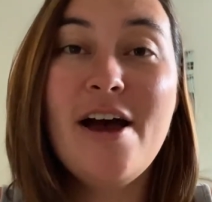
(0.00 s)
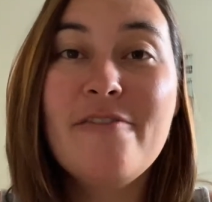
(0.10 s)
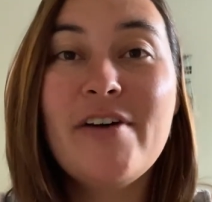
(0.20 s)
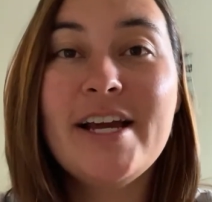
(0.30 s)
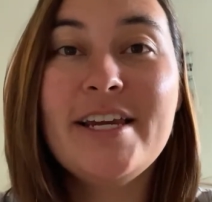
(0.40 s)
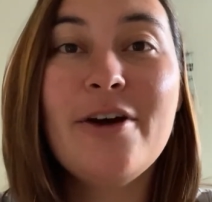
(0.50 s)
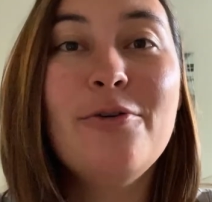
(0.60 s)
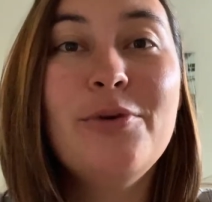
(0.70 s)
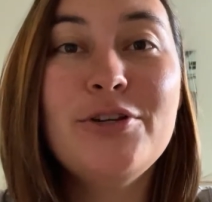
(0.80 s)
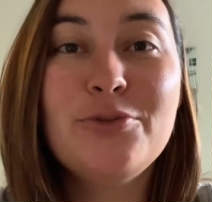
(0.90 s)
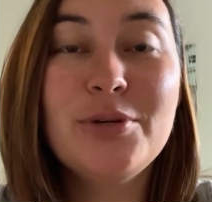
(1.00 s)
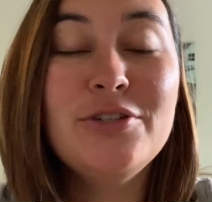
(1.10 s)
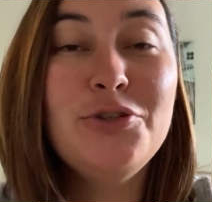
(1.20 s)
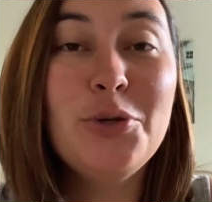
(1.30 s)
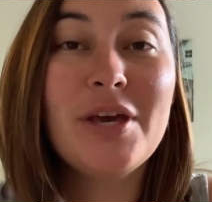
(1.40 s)
Find out which
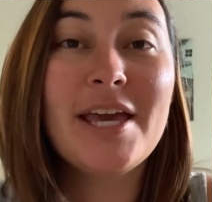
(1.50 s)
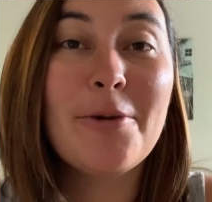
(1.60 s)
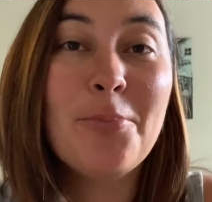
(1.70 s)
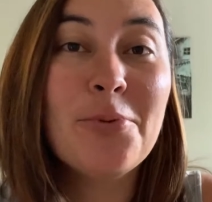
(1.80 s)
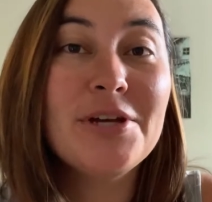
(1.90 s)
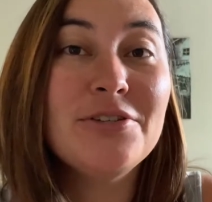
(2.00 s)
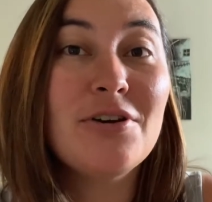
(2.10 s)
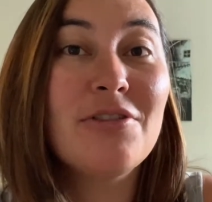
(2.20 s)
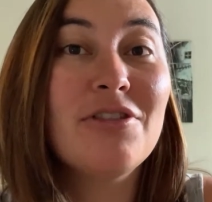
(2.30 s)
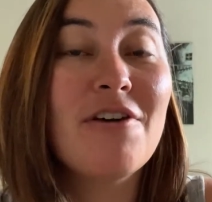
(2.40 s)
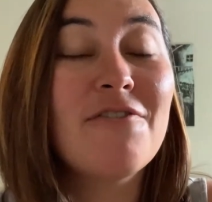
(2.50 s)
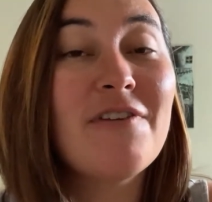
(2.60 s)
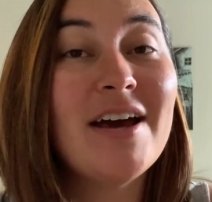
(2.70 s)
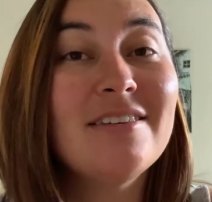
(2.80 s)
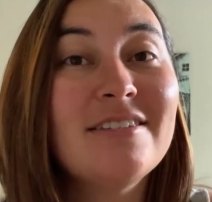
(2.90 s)
ones you can get points on the
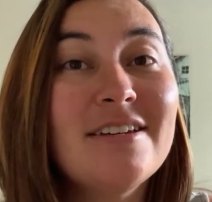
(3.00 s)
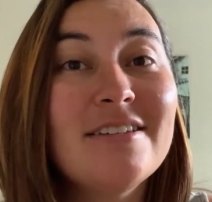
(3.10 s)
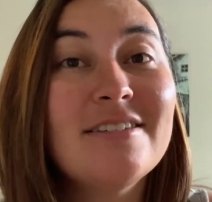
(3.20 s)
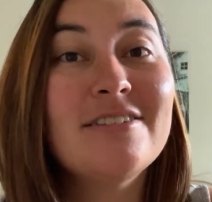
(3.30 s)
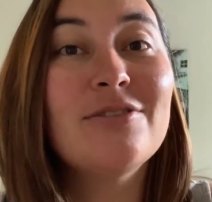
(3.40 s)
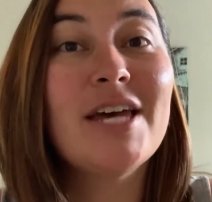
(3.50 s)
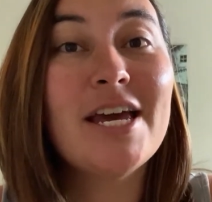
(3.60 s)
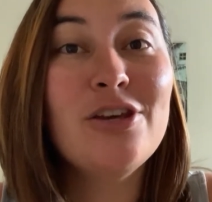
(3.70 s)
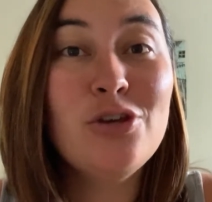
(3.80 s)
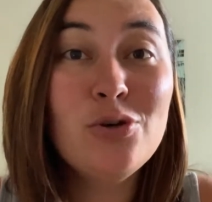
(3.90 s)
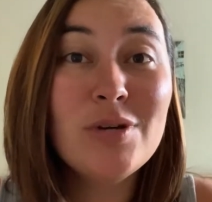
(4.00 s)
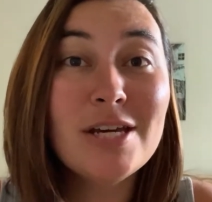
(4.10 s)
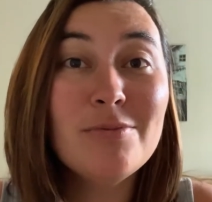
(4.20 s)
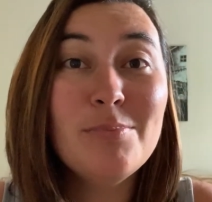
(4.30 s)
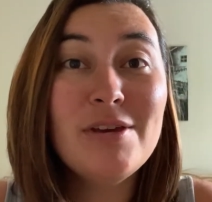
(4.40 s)
fastest so that you
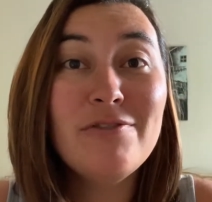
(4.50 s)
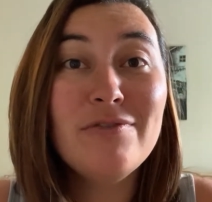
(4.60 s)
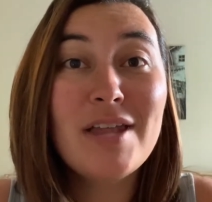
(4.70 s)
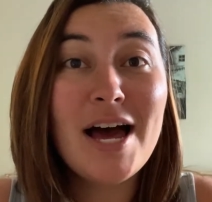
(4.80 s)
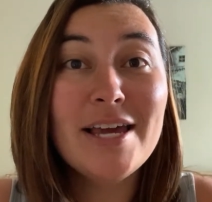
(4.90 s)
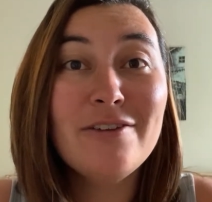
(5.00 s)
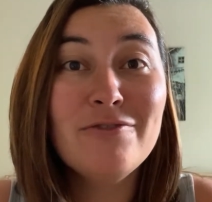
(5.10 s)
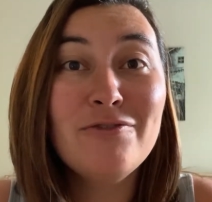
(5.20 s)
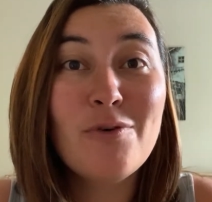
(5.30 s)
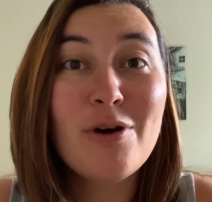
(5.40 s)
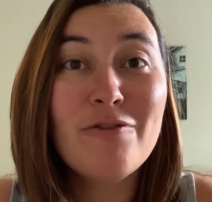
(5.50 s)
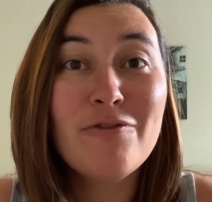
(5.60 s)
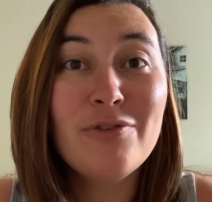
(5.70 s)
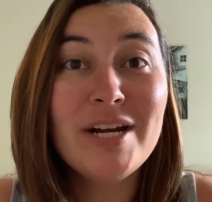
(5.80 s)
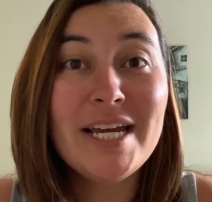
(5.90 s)
can be flying for
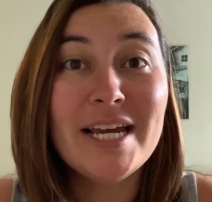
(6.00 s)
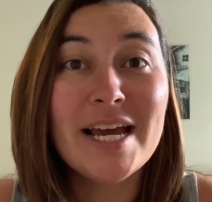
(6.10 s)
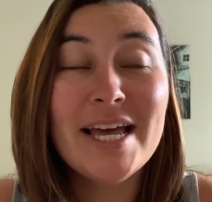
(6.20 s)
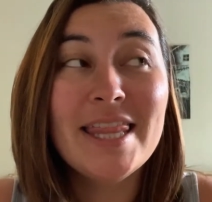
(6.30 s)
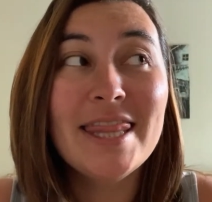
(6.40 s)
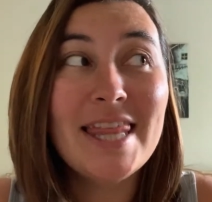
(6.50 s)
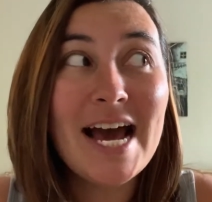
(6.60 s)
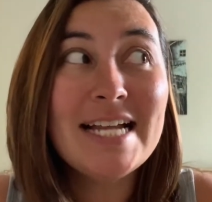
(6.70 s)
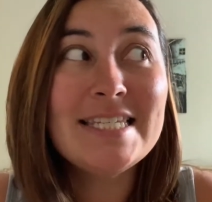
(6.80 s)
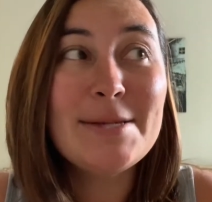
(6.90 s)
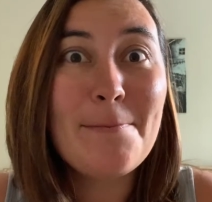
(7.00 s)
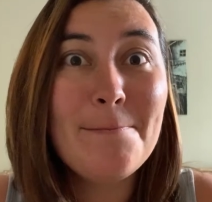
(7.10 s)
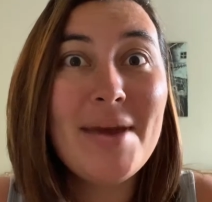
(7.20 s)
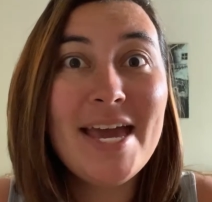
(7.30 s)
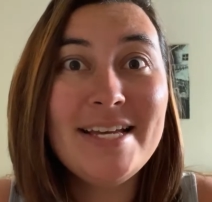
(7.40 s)
free. That's
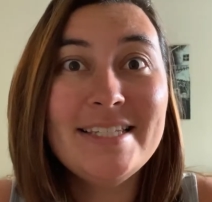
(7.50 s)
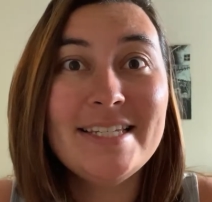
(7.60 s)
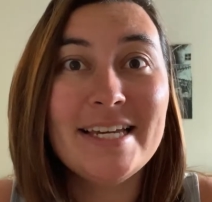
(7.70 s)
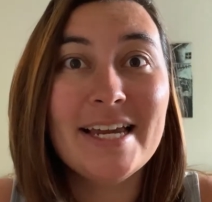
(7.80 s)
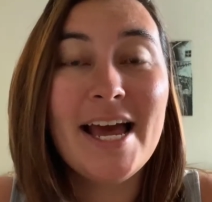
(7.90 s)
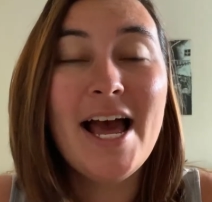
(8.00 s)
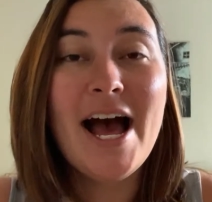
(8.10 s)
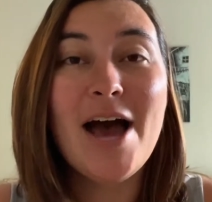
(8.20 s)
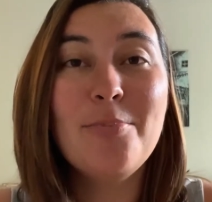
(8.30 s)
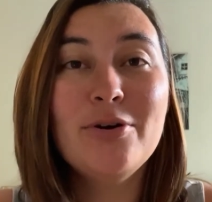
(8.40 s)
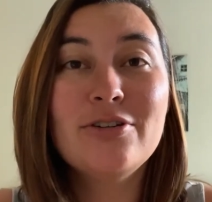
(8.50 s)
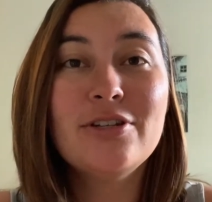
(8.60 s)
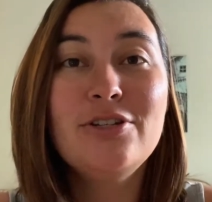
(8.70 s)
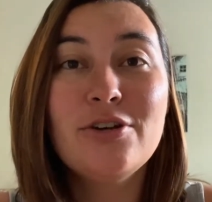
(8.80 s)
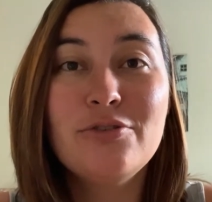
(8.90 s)
amazing. I
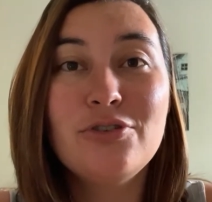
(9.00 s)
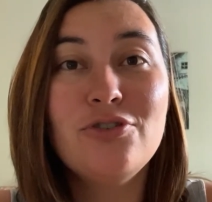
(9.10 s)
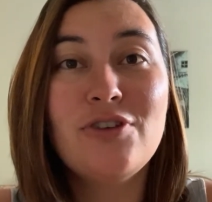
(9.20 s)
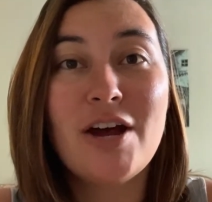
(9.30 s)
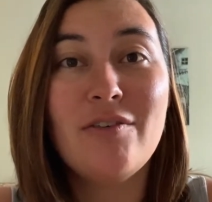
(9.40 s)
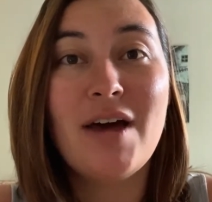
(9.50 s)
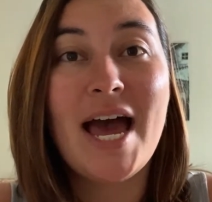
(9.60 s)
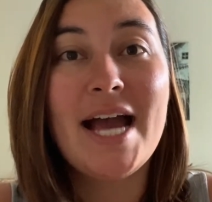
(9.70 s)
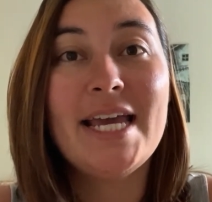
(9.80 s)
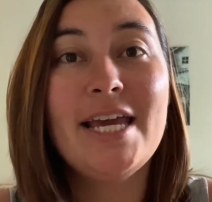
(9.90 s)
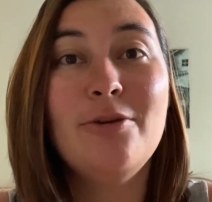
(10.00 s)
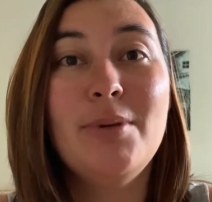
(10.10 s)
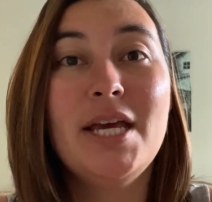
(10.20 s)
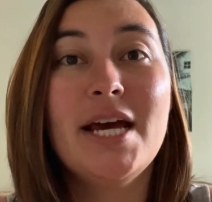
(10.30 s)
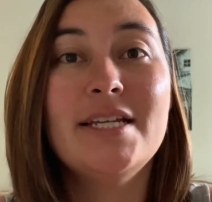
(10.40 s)
personally don't do travel hacking
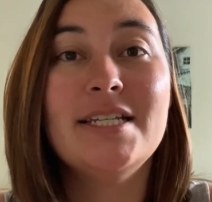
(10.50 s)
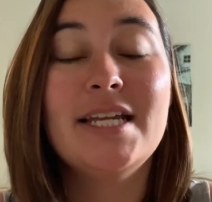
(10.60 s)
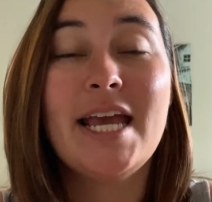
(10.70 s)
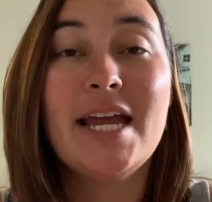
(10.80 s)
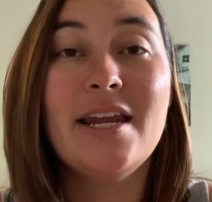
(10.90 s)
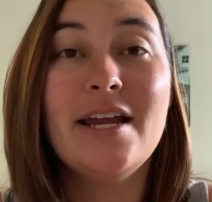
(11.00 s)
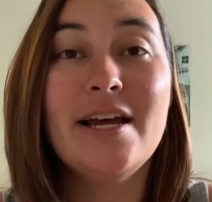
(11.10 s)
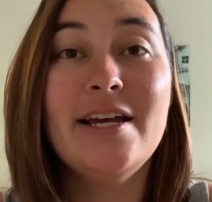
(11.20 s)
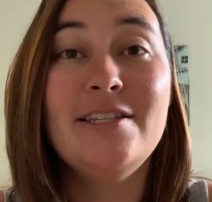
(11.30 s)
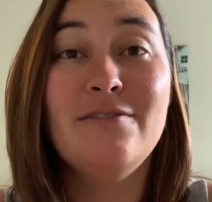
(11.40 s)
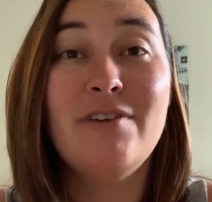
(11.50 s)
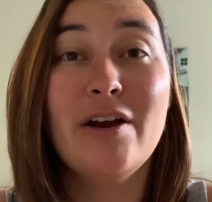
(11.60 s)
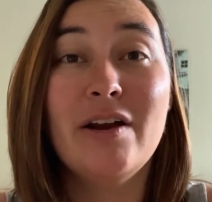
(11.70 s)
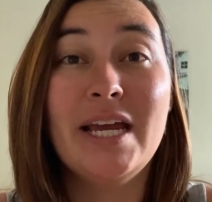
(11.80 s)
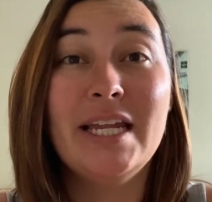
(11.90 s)
because in Canada, it's
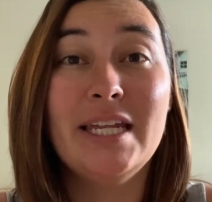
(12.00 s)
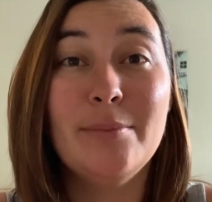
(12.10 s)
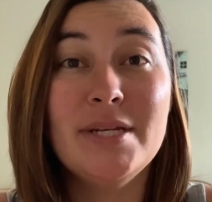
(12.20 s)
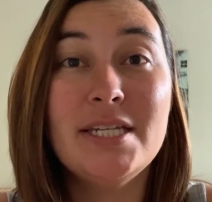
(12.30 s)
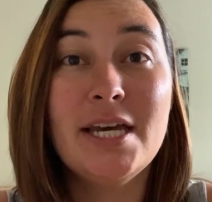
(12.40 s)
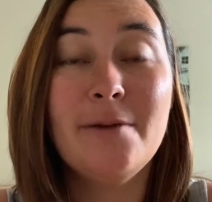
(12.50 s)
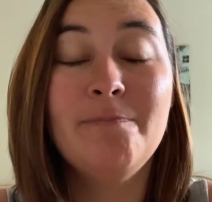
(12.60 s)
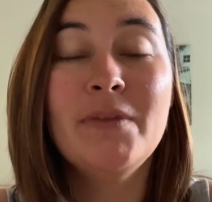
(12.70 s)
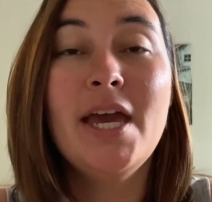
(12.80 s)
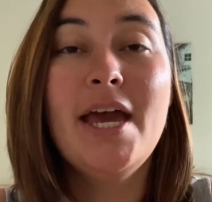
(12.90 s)
very limited.